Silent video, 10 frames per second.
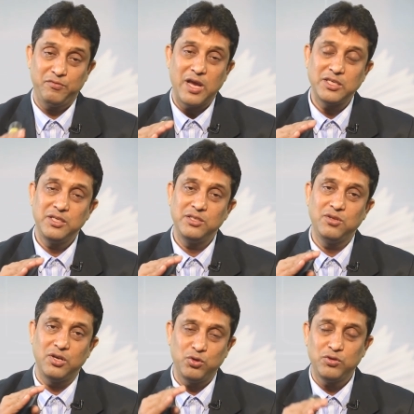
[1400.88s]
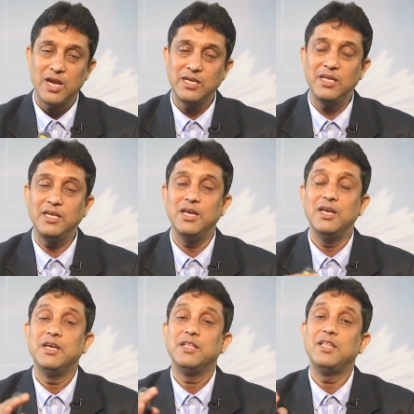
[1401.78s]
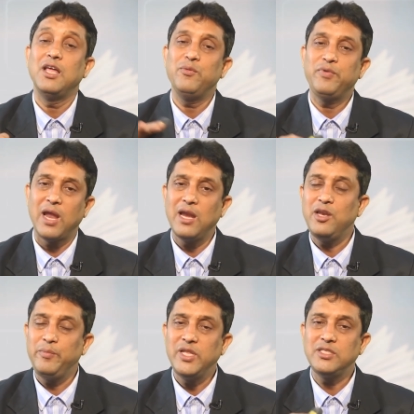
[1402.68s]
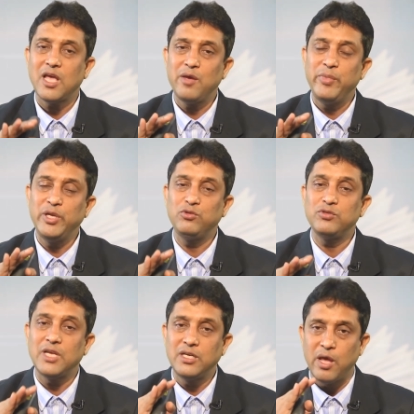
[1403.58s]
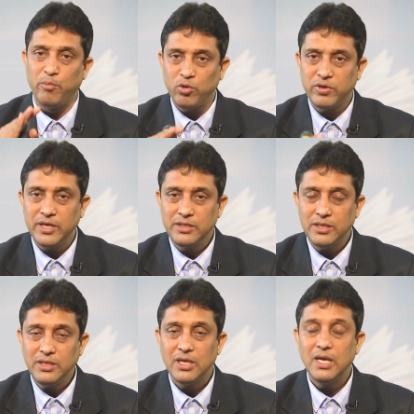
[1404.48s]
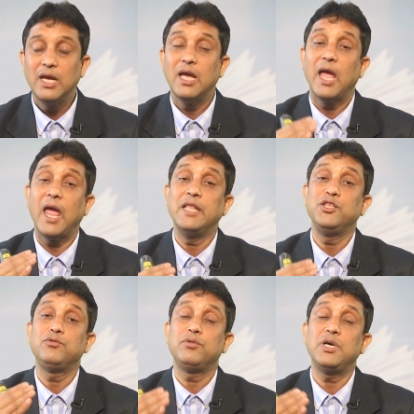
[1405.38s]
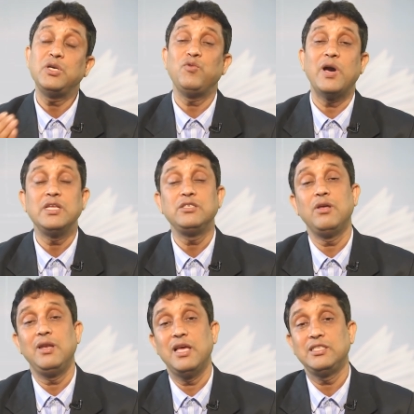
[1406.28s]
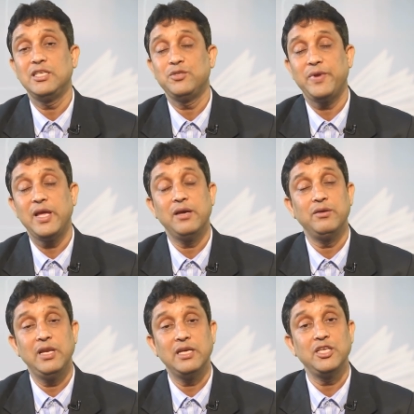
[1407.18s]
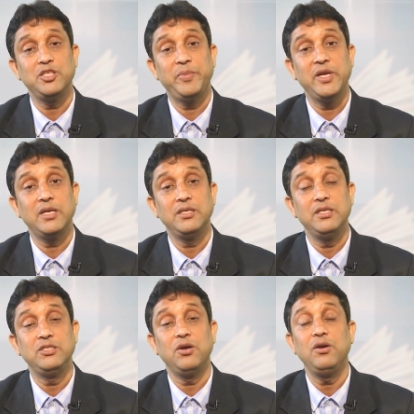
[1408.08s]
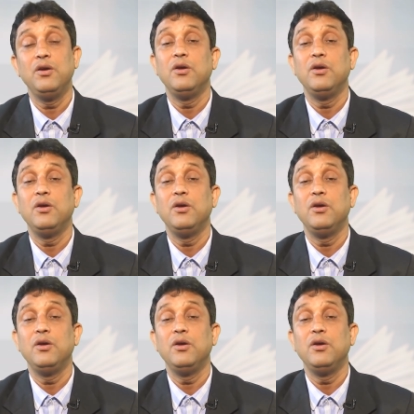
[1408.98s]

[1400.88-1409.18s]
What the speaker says: first is the autocratic, then friendly means I mean to say democratic, and the third one is the laissez-faire teacher.